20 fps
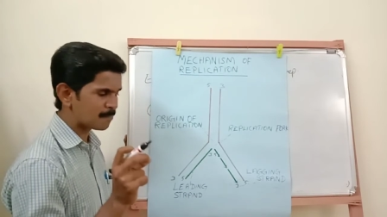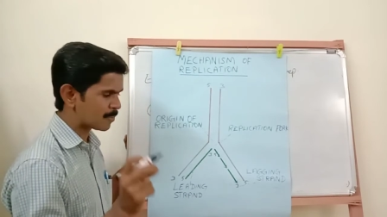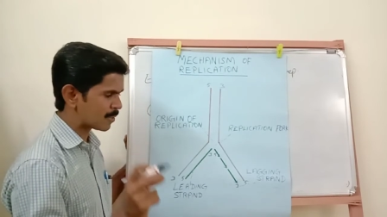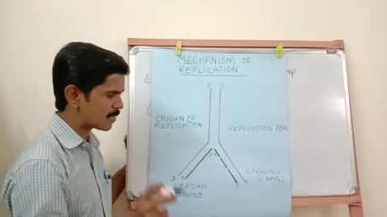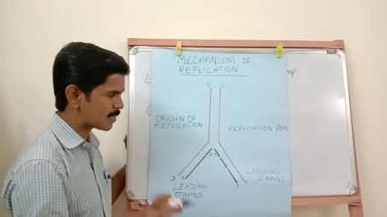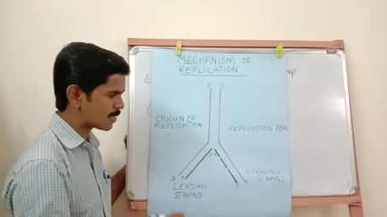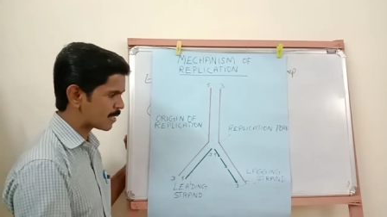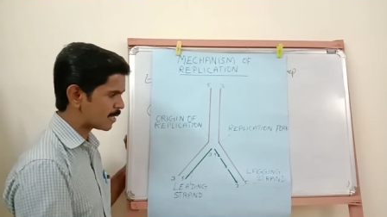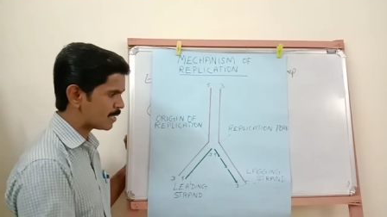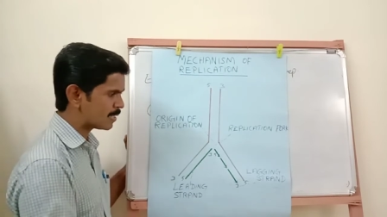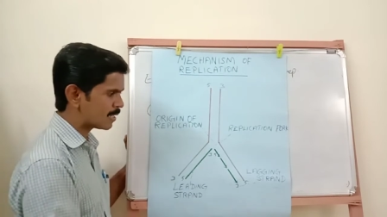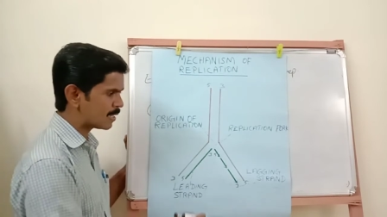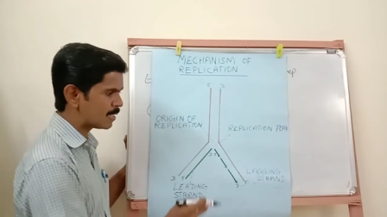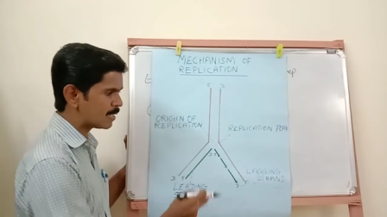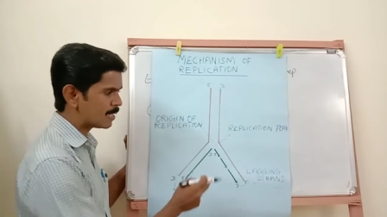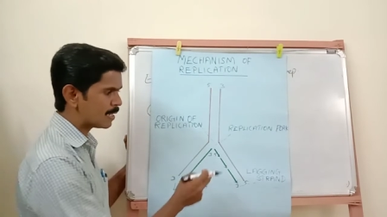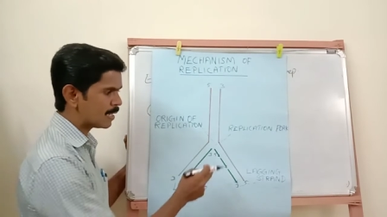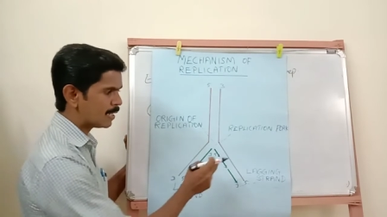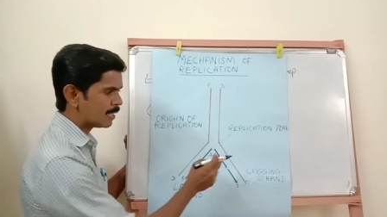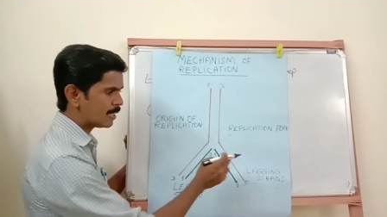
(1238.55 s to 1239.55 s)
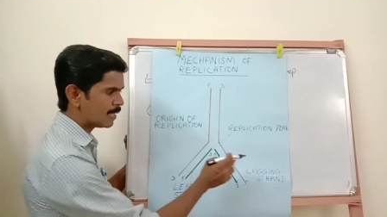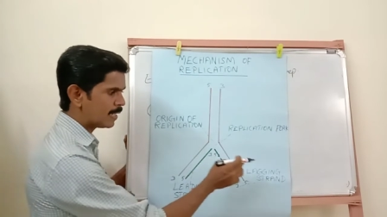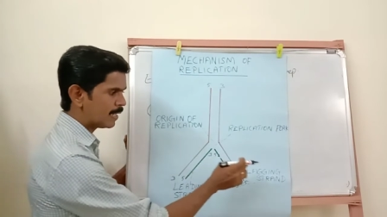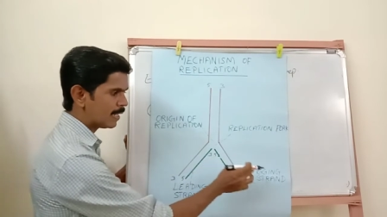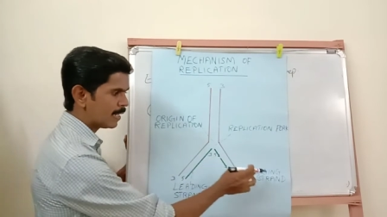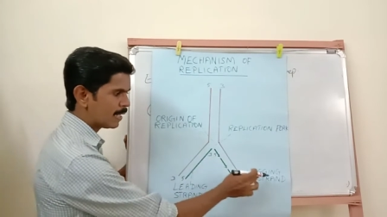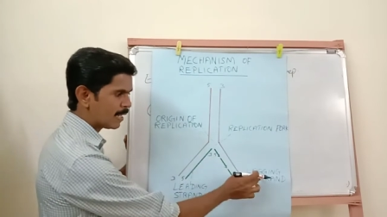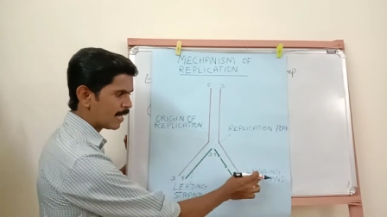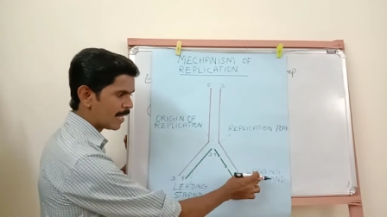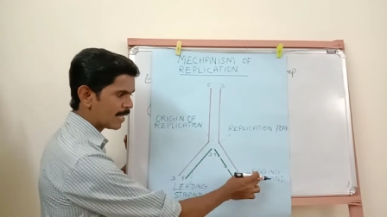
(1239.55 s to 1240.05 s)
present in
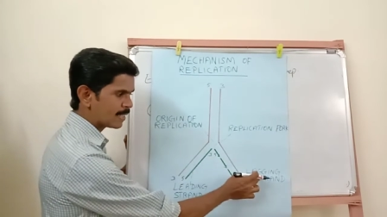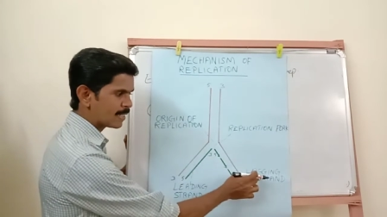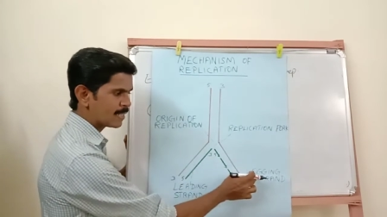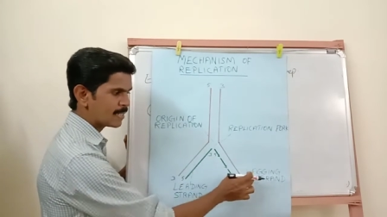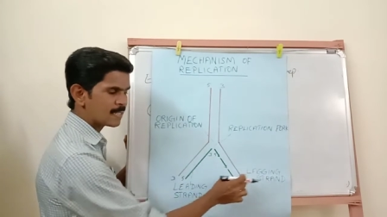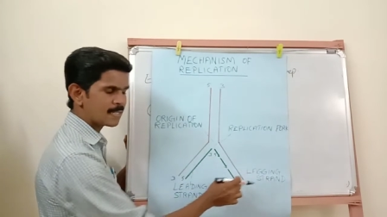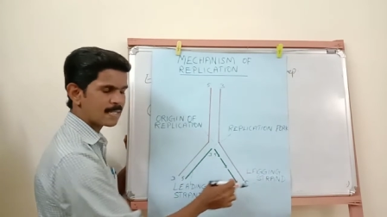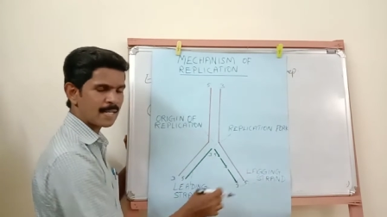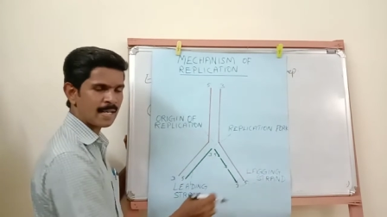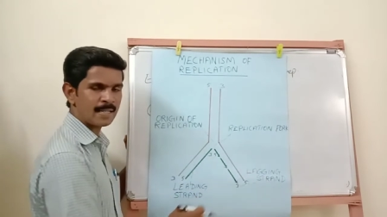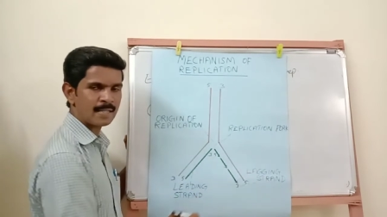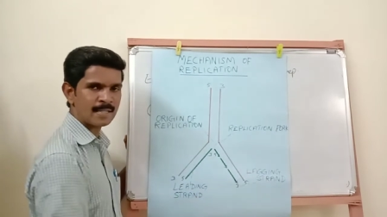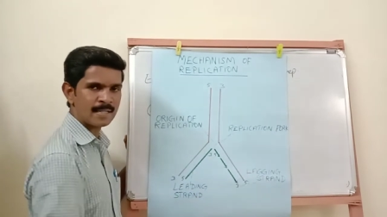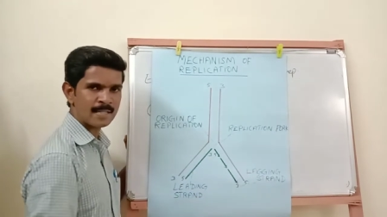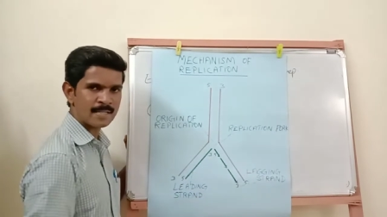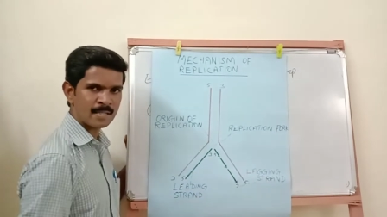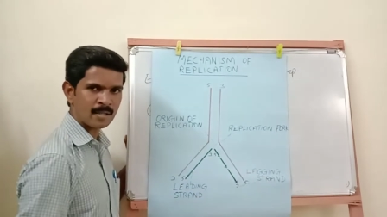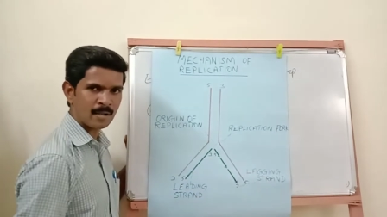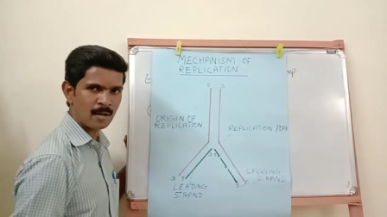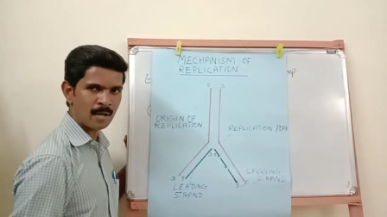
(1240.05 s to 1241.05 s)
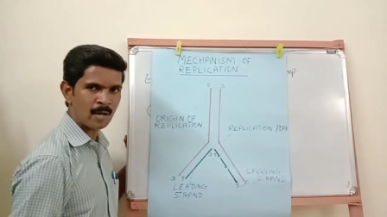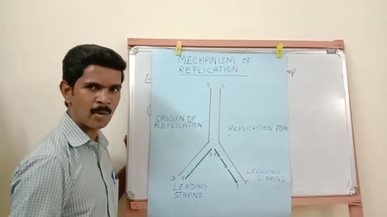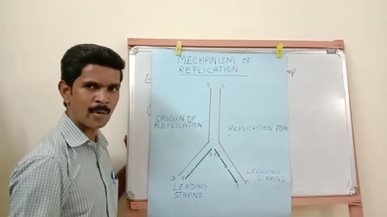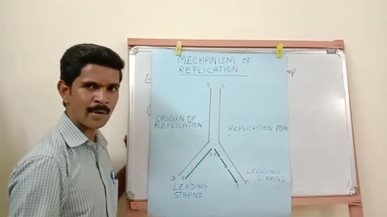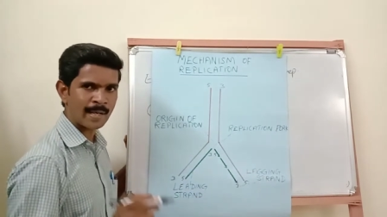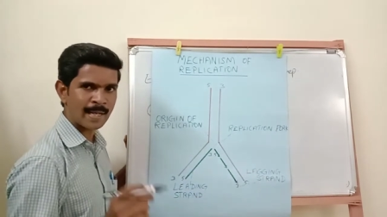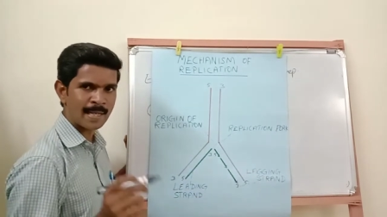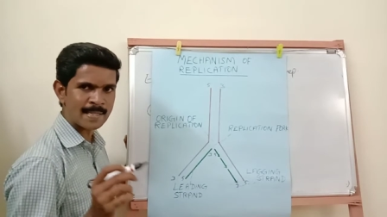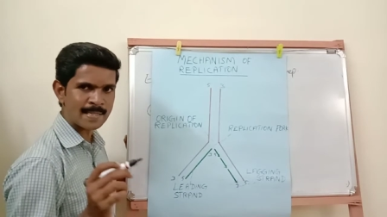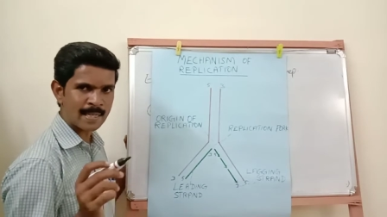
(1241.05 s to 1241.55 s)
a lagging strand is called
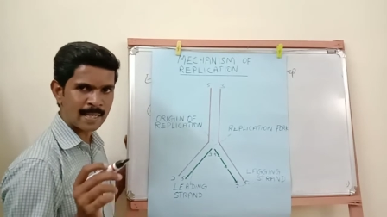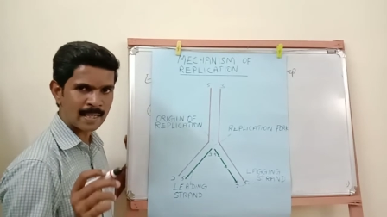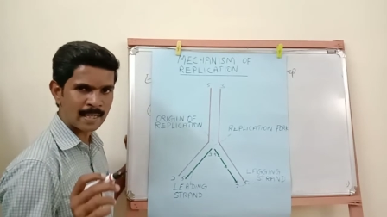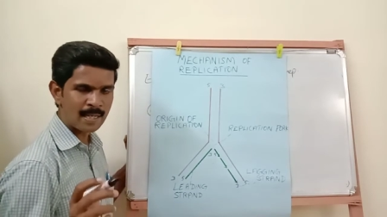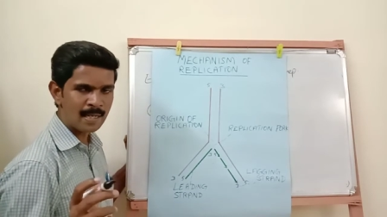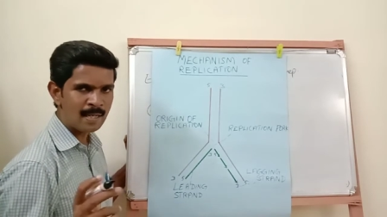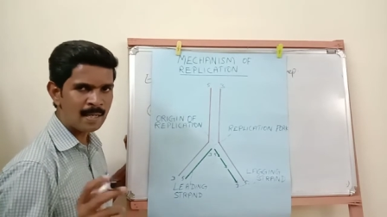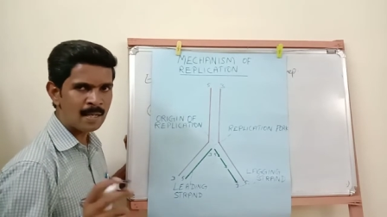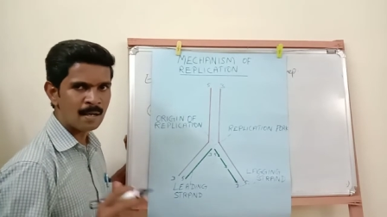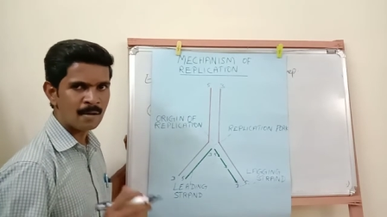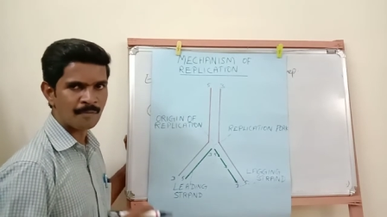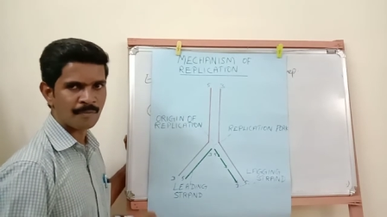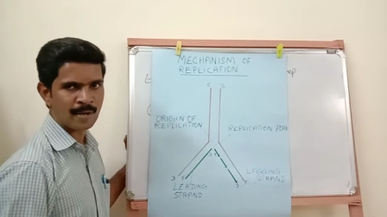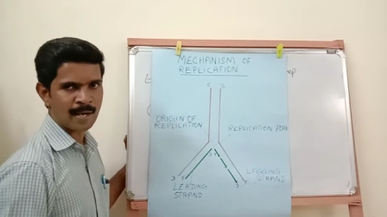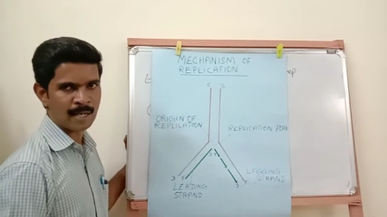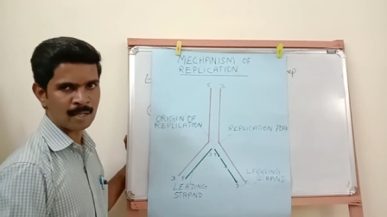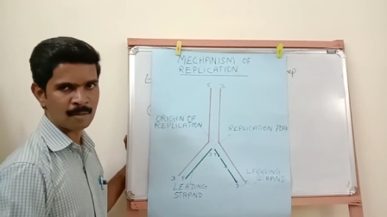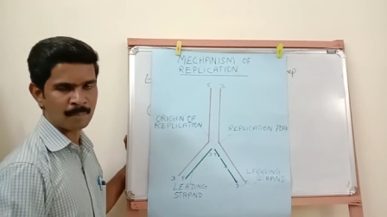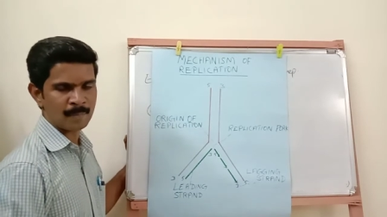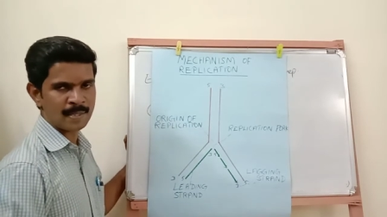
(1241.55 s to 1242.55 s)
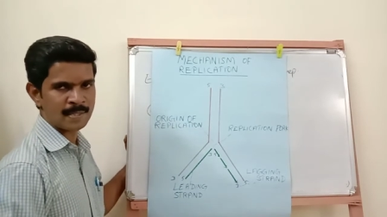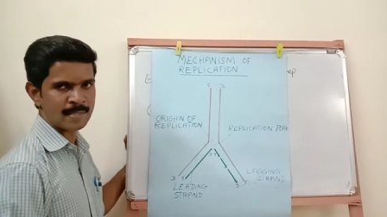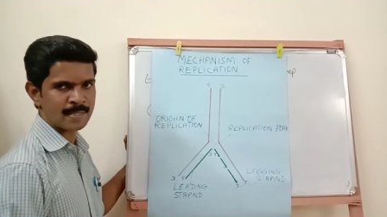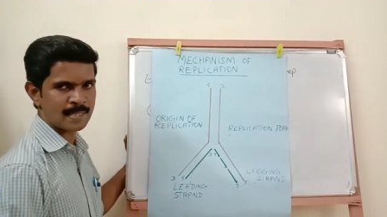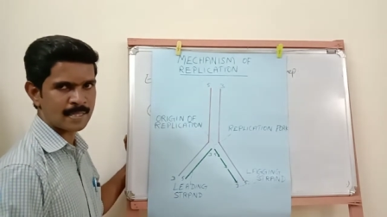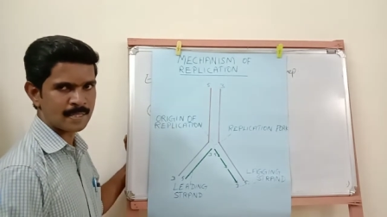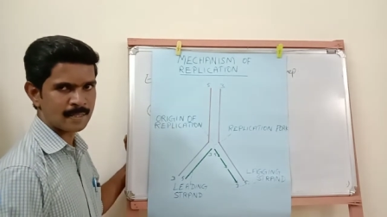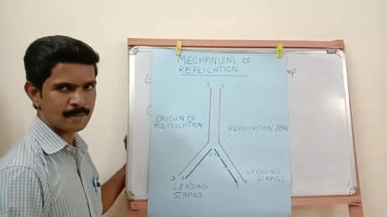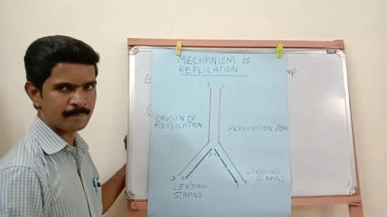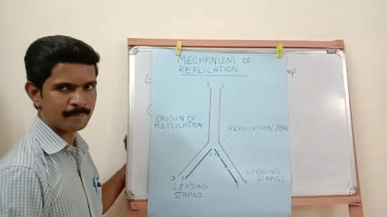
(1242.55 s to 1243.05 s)
Okazaki
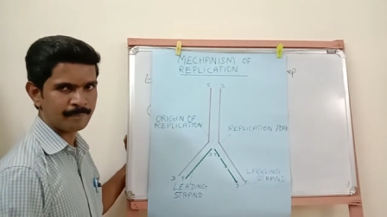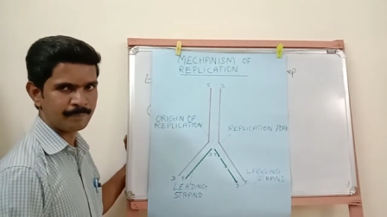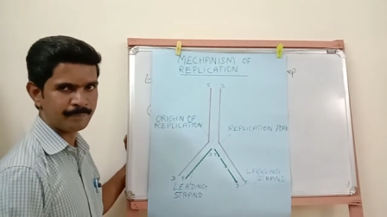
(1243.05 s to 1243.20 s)
fragments.